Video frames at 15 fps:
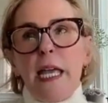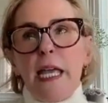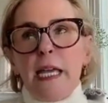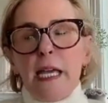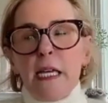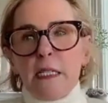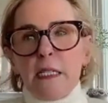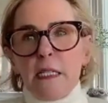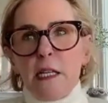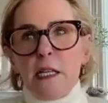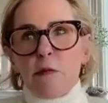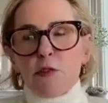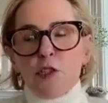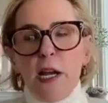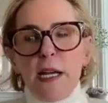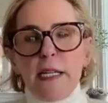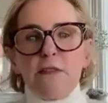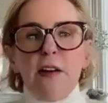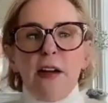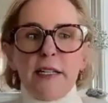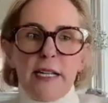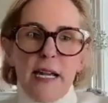And they were trying to
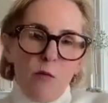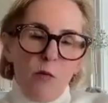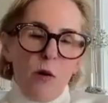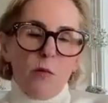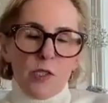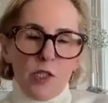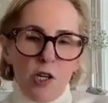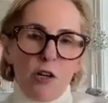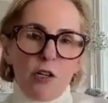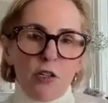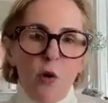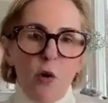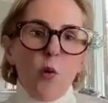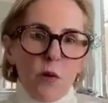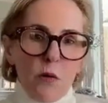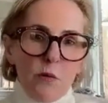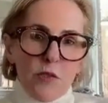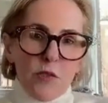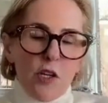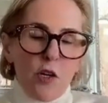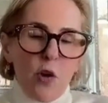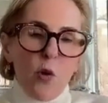find out what was our core, what
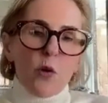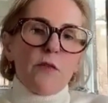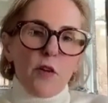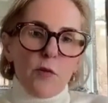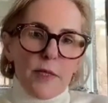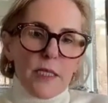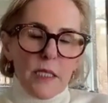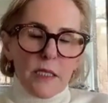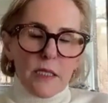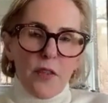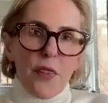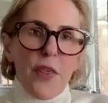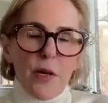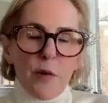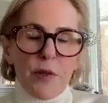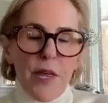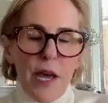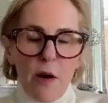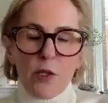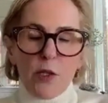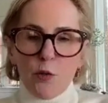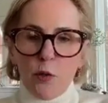was the core of our business, the thing
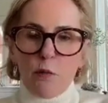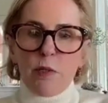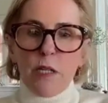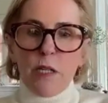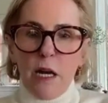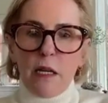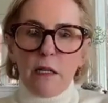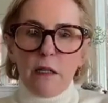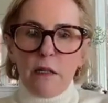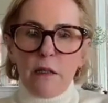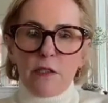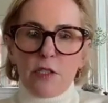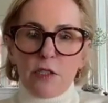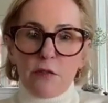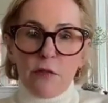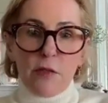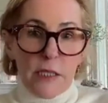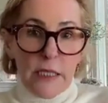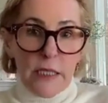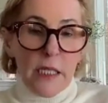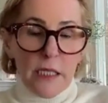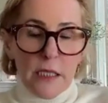without which we would not sort of
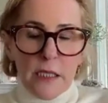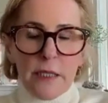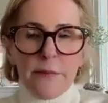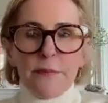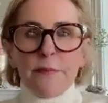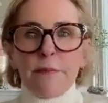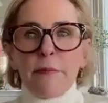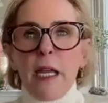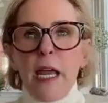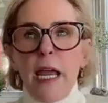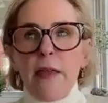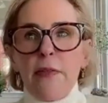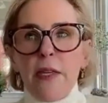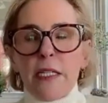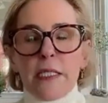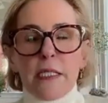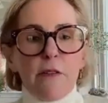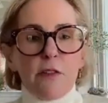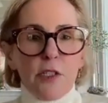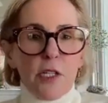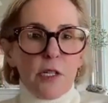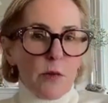exist. And they
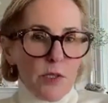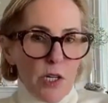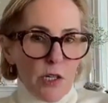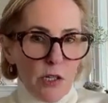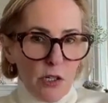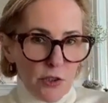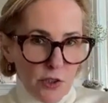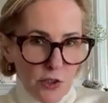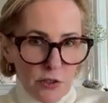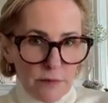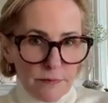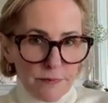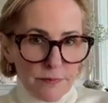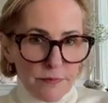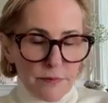discovered that it was our culture.